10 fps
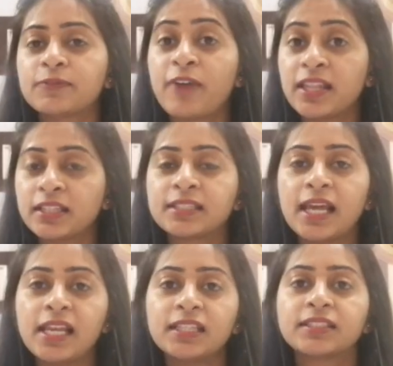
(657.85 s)
When the
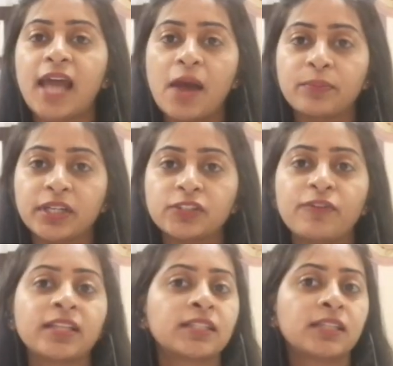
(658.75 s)
cell is damaged,
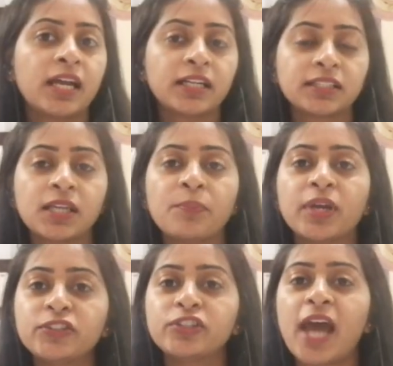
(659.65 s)
when there is some
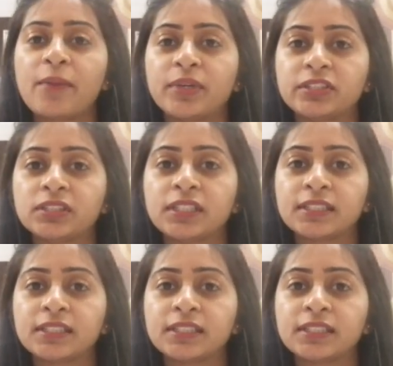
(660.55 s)
major damage in the